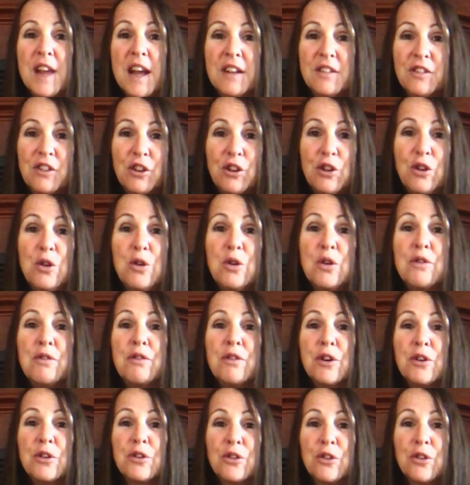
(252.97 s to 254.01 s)
that's a
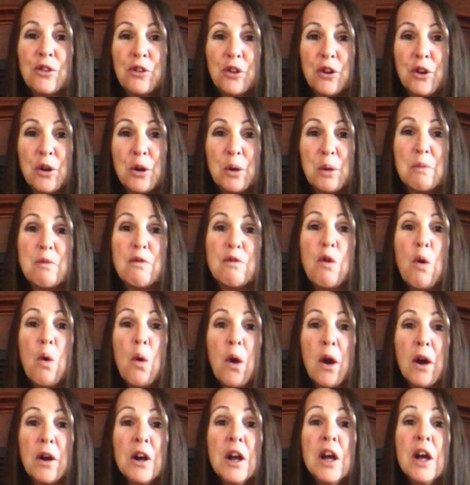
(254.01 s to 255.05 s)
universal term
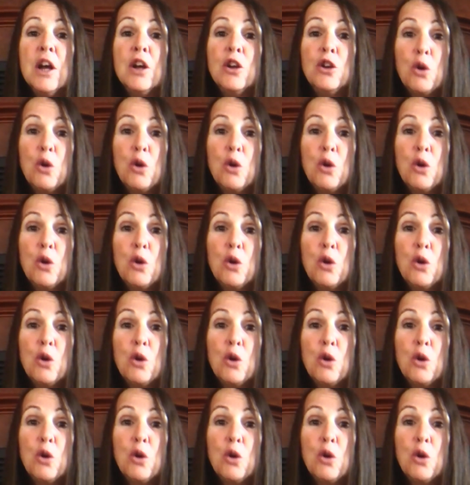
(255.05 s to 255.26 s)
for